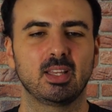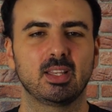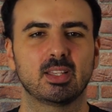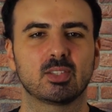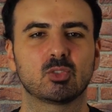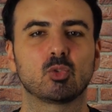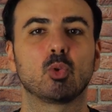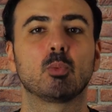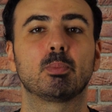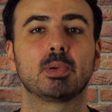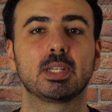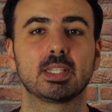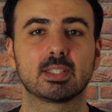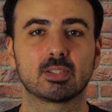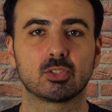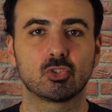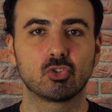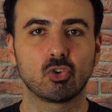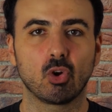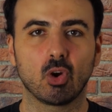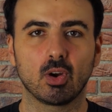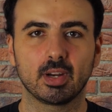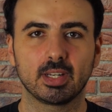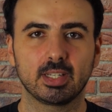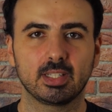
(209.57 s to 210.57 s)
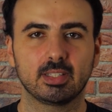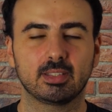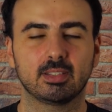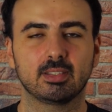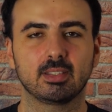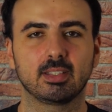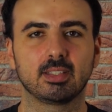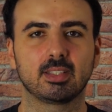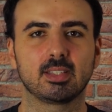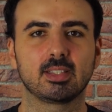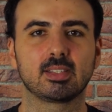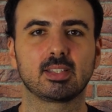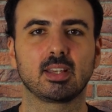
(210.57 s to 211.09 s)
So please join it.
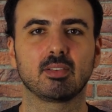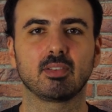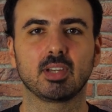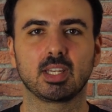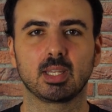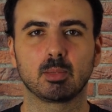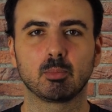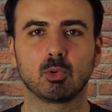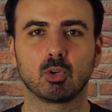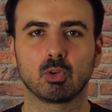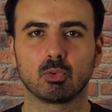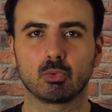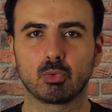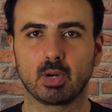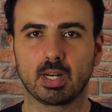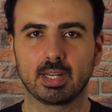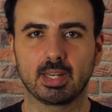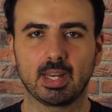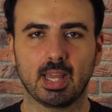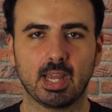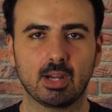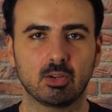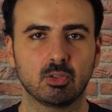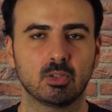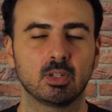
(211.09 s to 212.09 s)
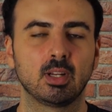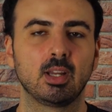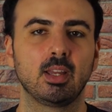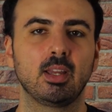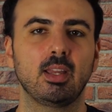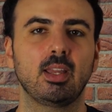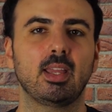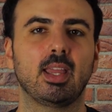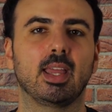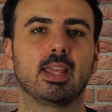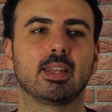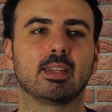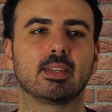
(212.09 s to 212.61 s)
It is available right now,
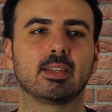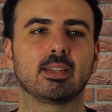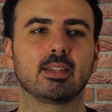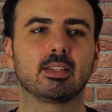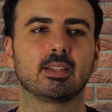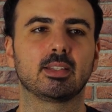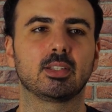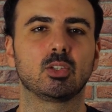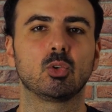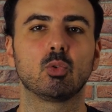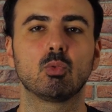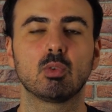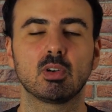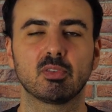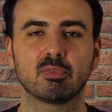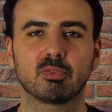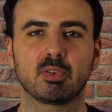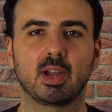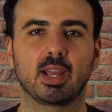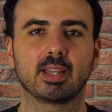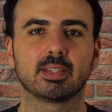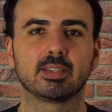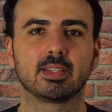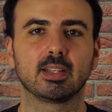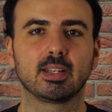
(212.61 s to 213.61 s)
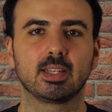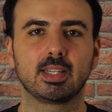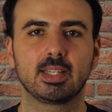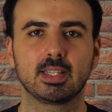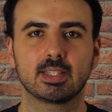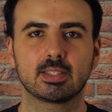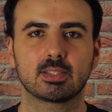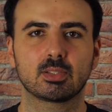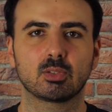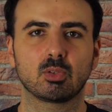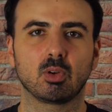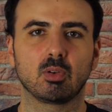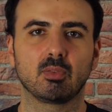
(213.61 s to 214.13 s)
and you will find the
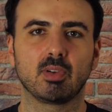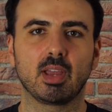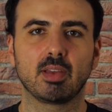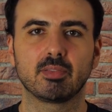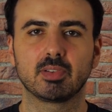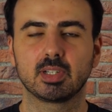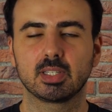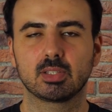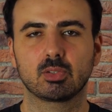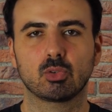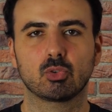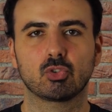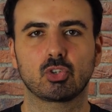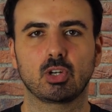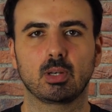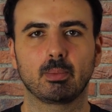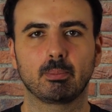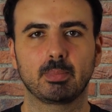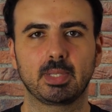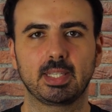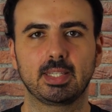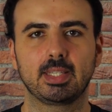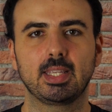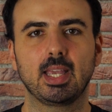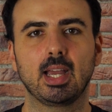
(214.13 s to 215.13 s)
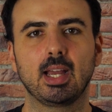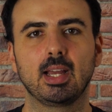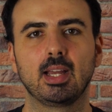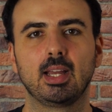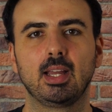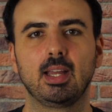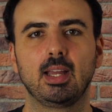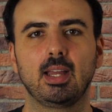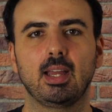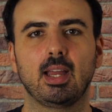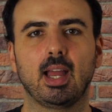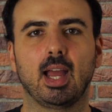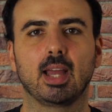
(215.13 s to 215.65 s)
links of every social media
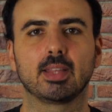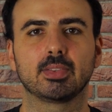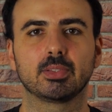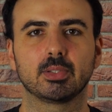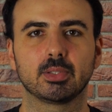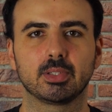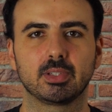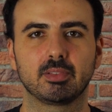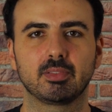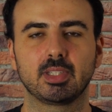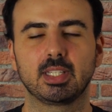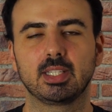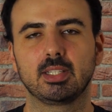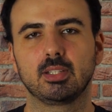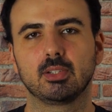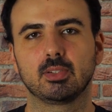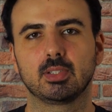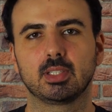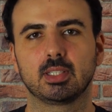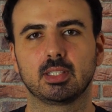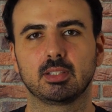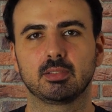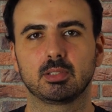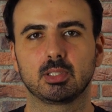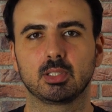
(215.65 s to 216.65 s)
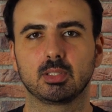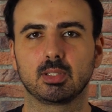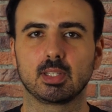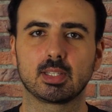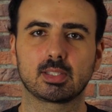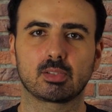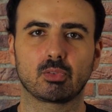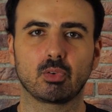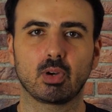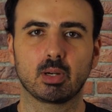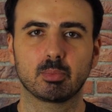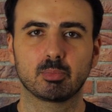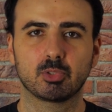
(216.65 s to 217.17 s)
under the video in the video
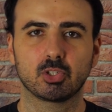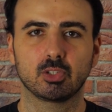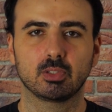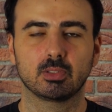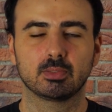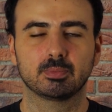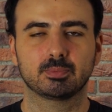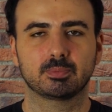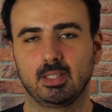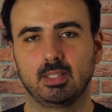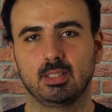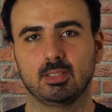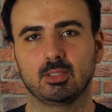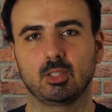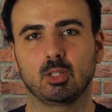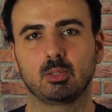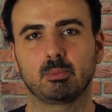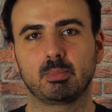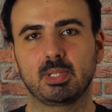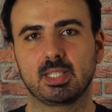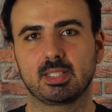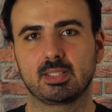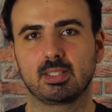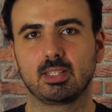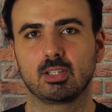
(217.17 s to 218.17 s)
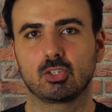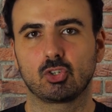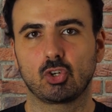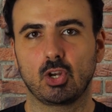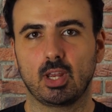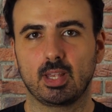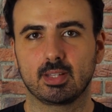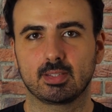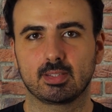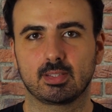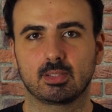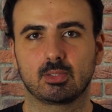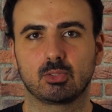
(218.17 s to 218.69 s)
description. Don't miss this
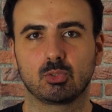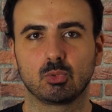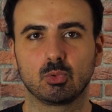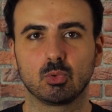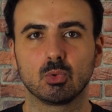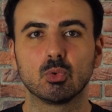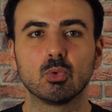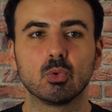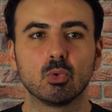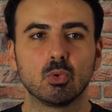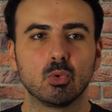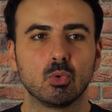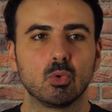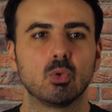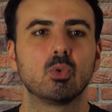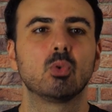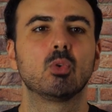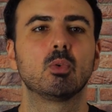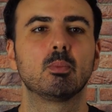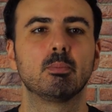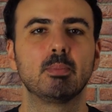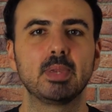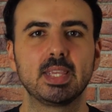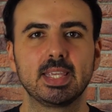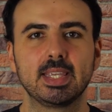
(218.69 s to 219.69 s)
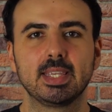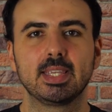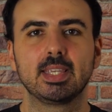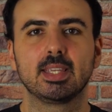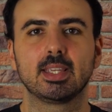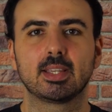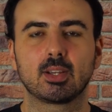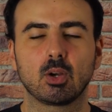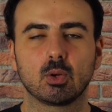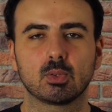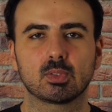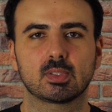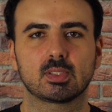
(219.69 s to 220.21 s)
chance to be
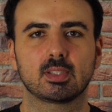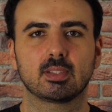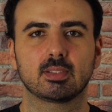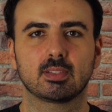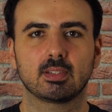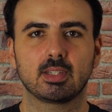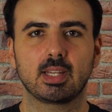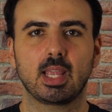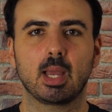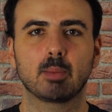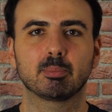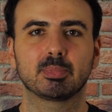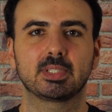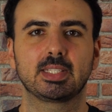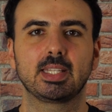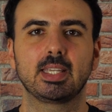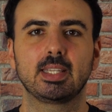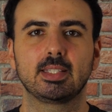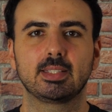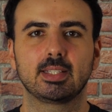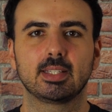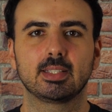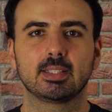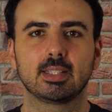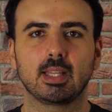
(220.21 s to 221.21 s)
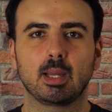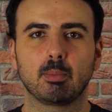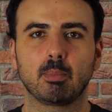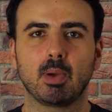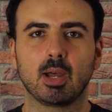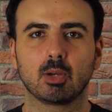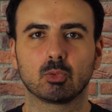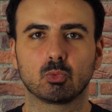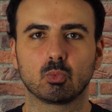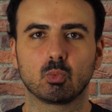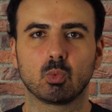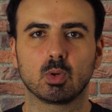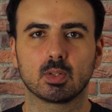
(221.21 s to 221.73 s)
constantly updated
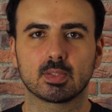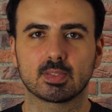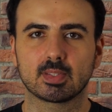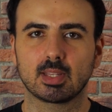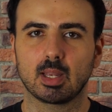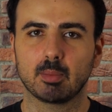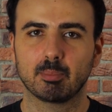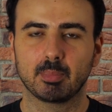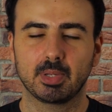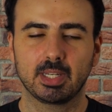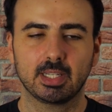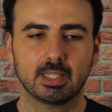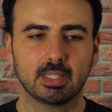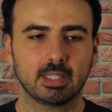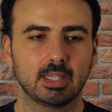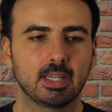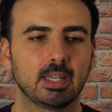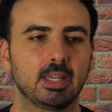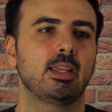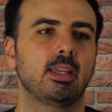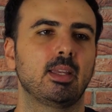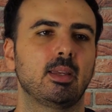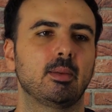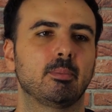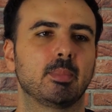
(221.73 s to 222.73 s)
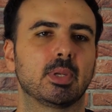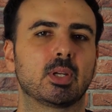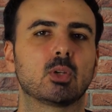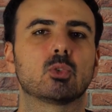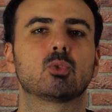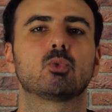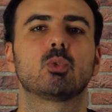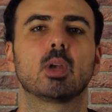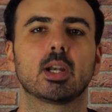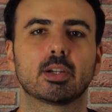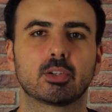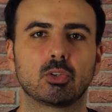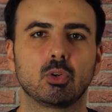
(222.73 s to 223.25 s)
about what's happening,
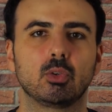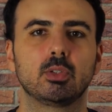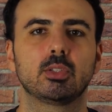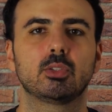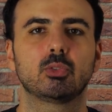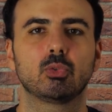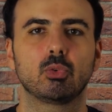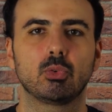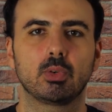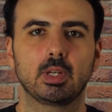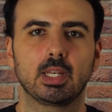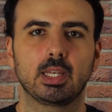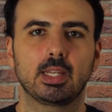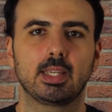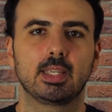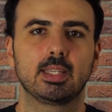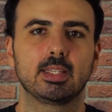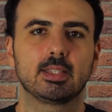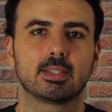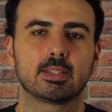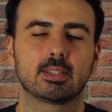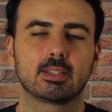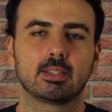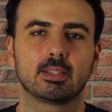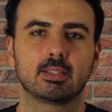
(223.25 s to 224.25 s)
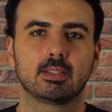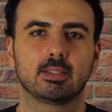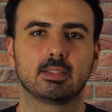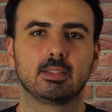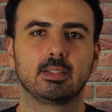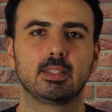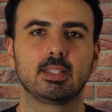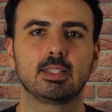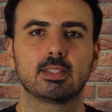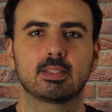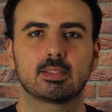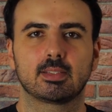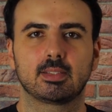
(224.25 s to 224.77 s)
because we are going to release
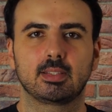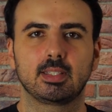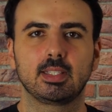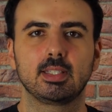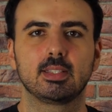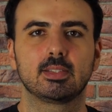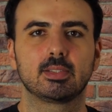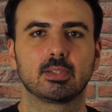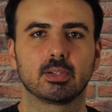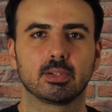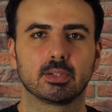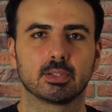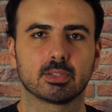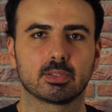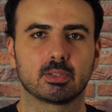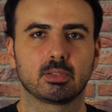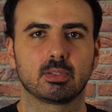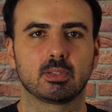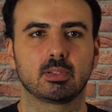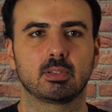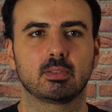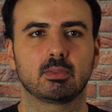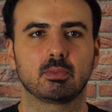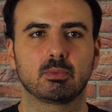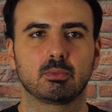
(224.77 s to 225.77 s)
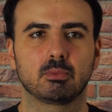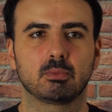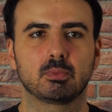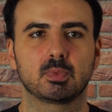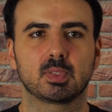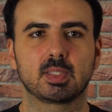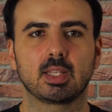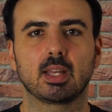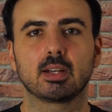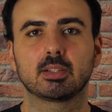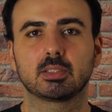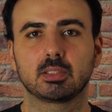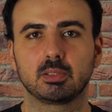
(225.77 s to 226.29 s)
these teasers
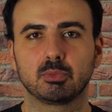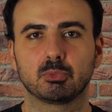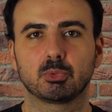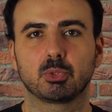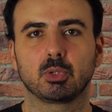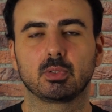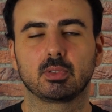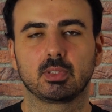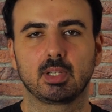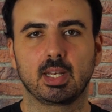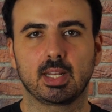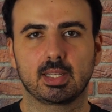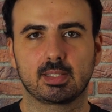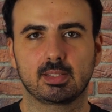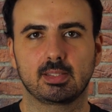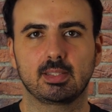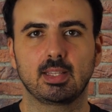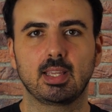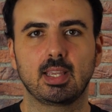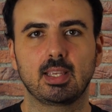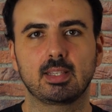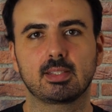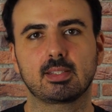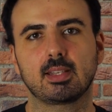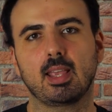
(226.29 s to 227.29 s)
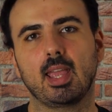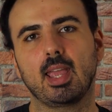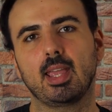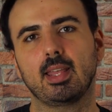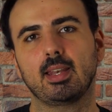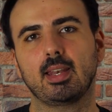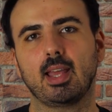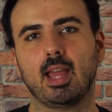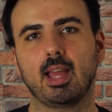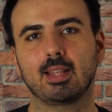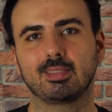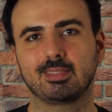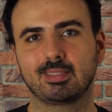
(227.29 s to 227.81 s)
starting from the next days
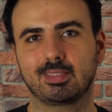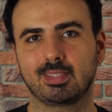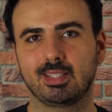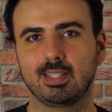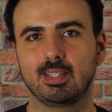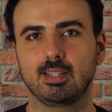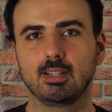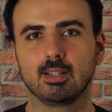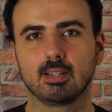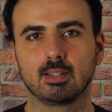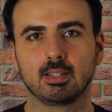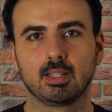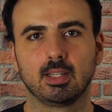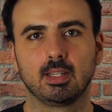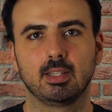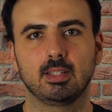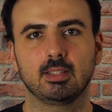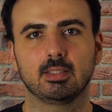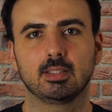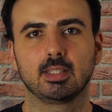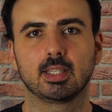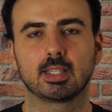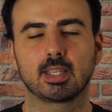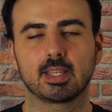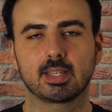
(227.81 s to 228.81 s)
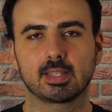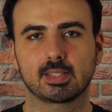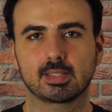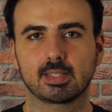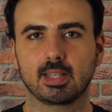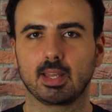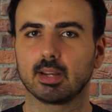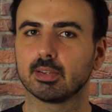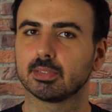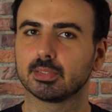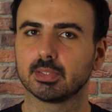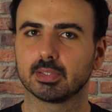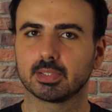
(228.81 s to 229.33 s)
and until the
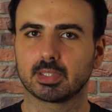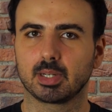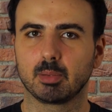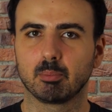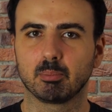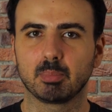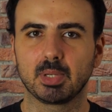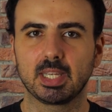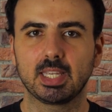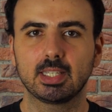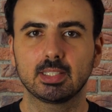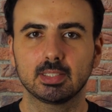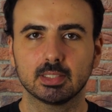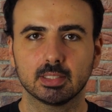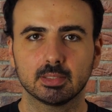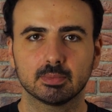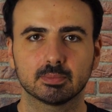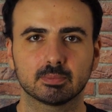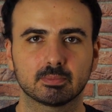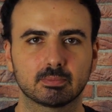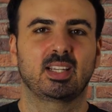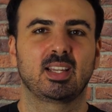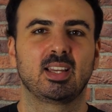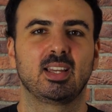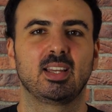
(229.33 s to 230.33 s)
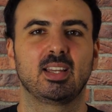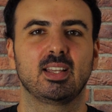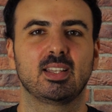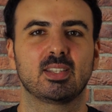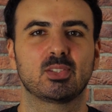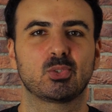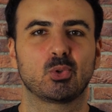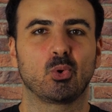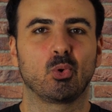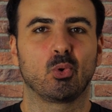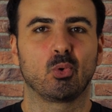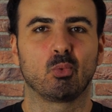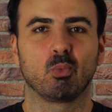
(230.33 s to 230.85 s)
Kickstarter campaign.
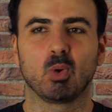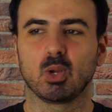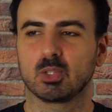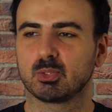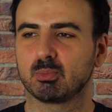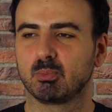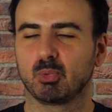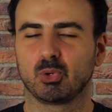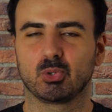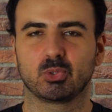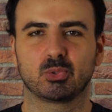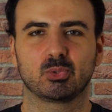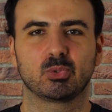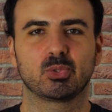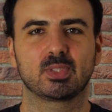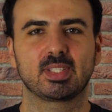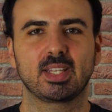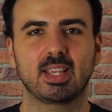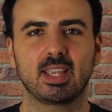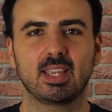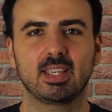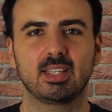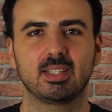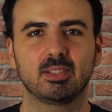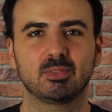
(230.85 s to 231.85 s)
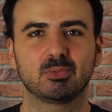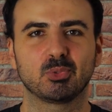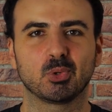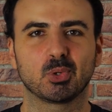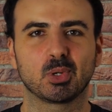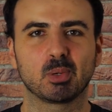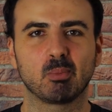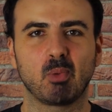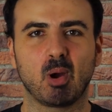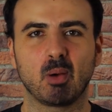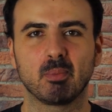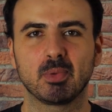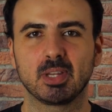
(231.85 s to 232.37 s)
So what's more to say? For
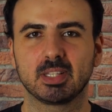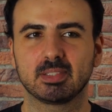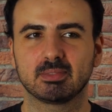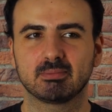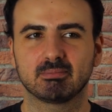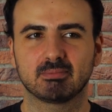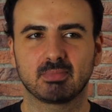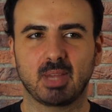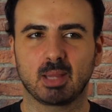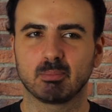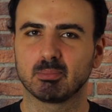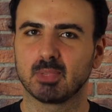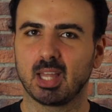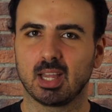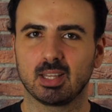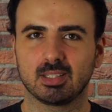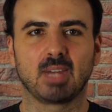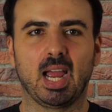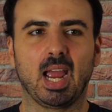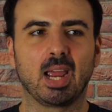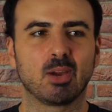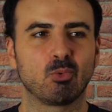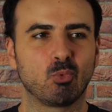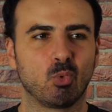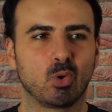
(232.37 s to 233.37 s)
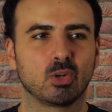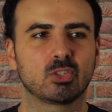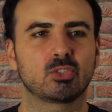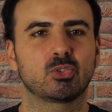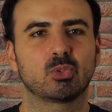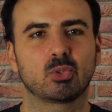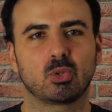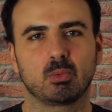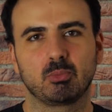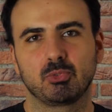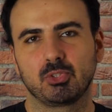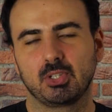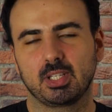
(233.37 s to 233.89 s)
the moment, I'm done. I want to
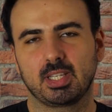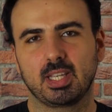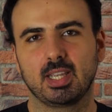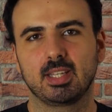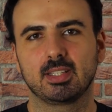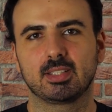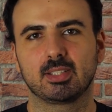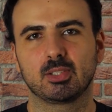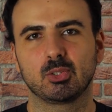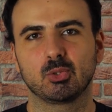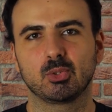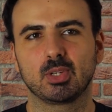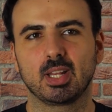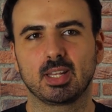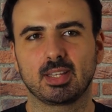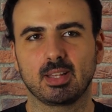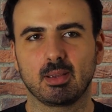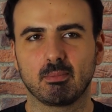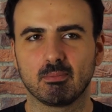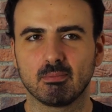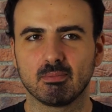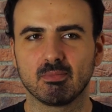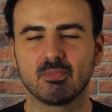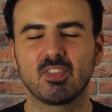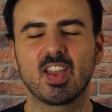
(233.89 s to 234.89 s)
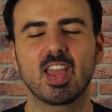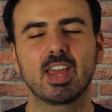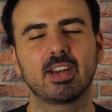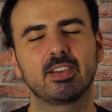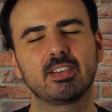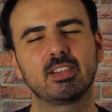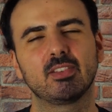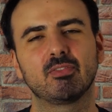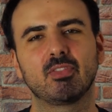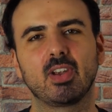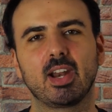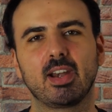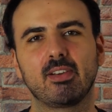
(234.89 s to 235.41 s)
communicate to you that I'm
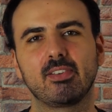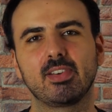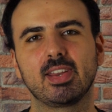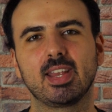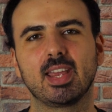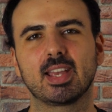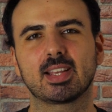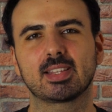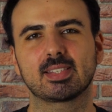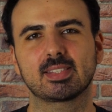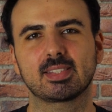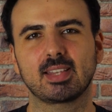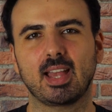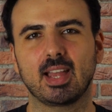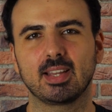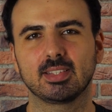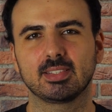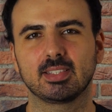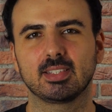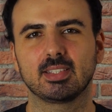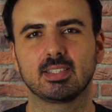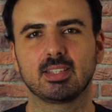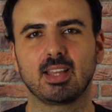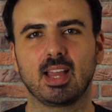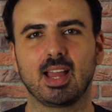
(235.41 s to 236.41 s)
very, very excited.